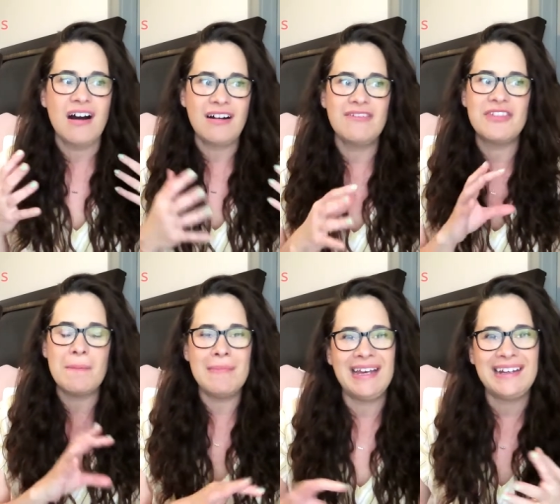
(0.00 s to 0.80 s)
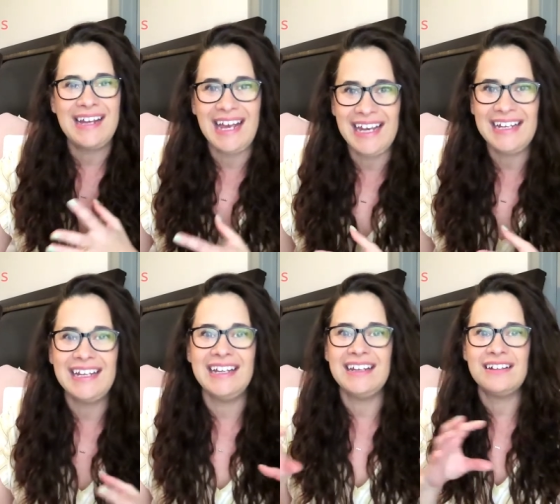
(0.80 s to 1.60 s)
of the
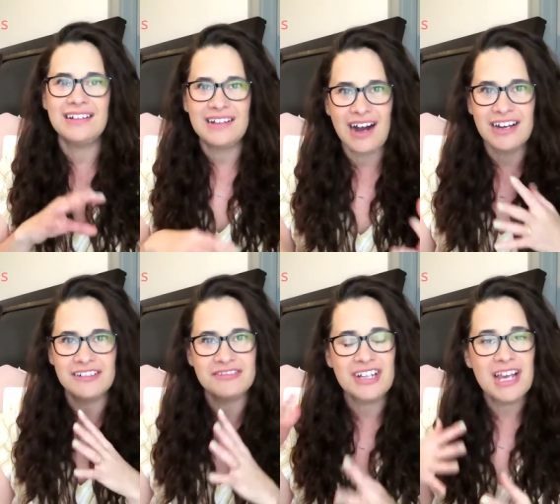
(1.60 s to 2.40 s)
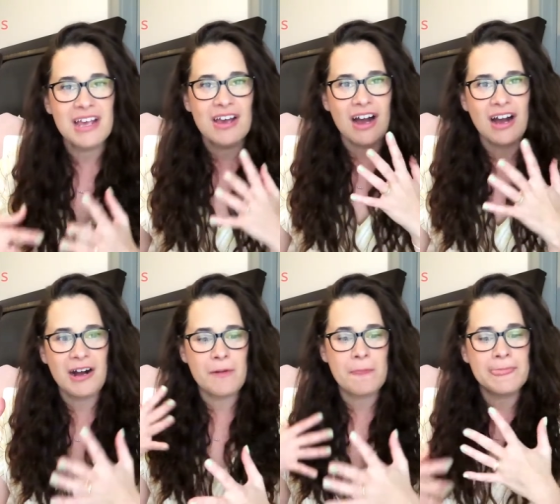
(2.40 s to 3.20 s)
man-hating kind of
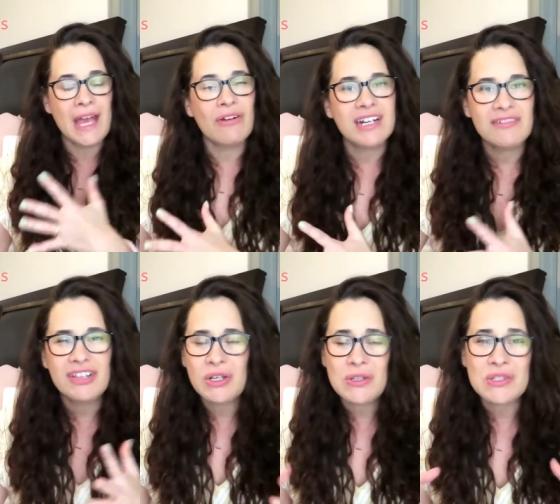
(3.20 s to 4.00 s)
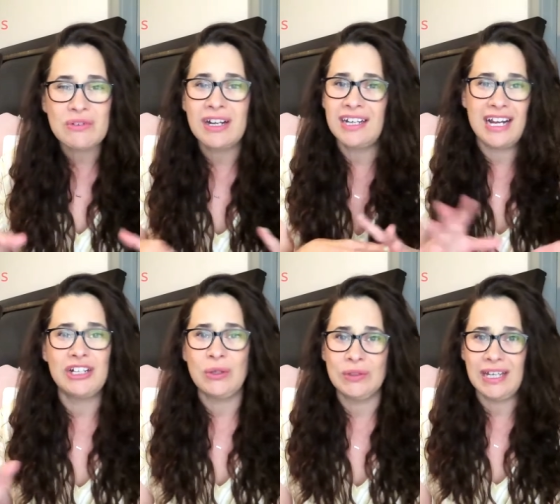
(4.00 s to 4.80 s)
um, narrative that goes around, and I
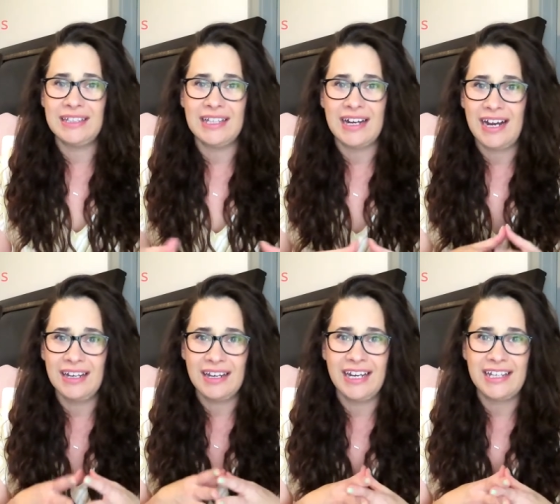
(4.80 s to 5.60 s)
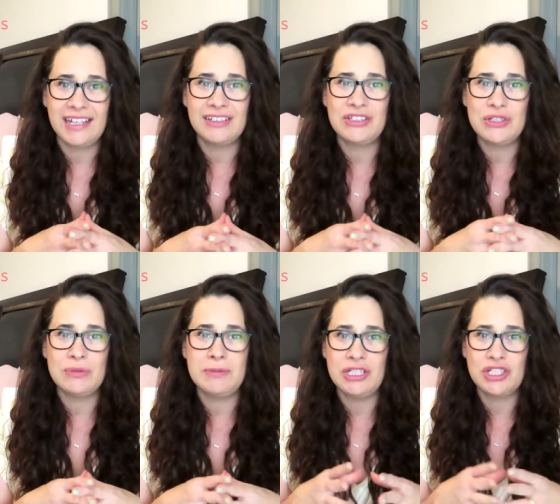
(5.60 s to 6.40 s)
don't like that. I like it to
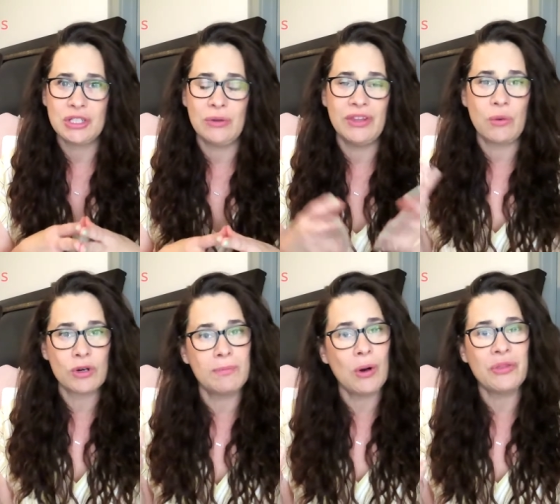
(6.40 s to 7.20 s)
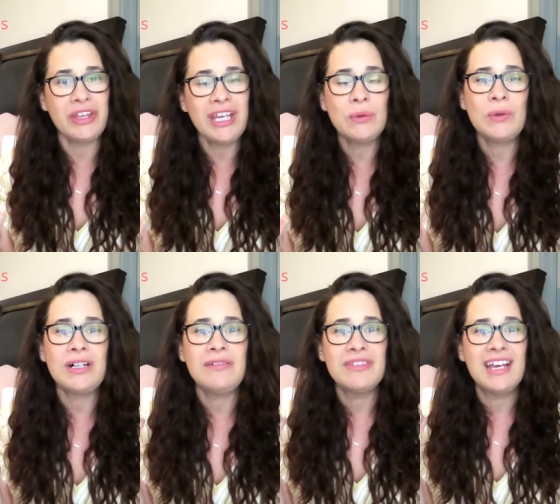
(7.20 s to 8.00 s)
be shown that we're both
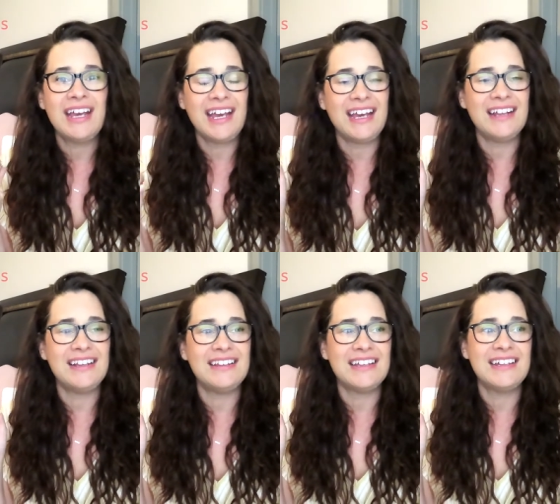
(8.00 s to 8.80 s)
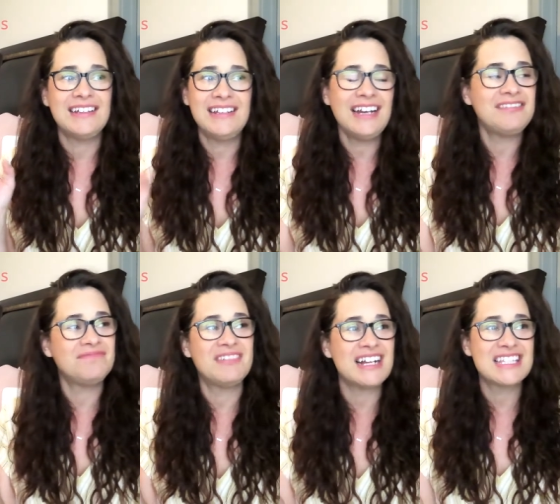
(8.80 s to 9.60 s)
equal, and yeah,
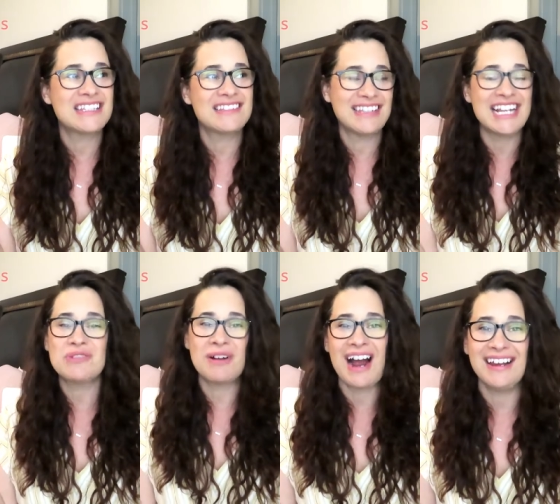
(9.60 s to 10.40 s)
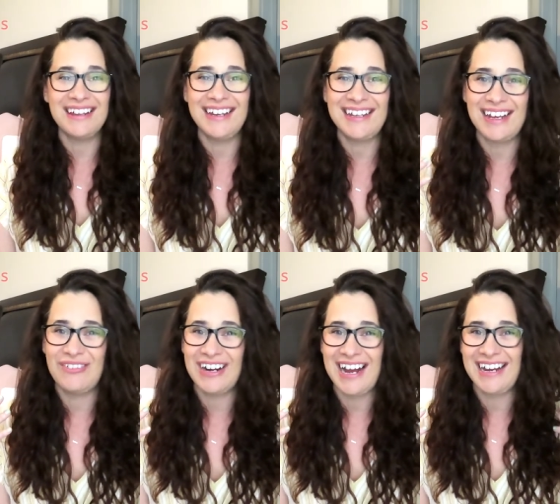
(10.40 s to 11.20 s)
that's That's what I like, and
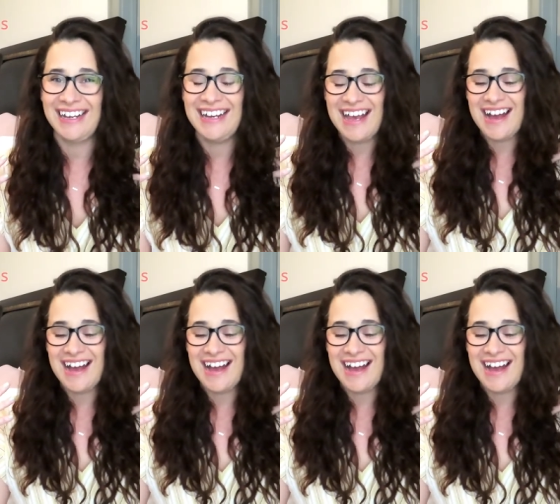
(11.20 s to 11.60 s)
what I,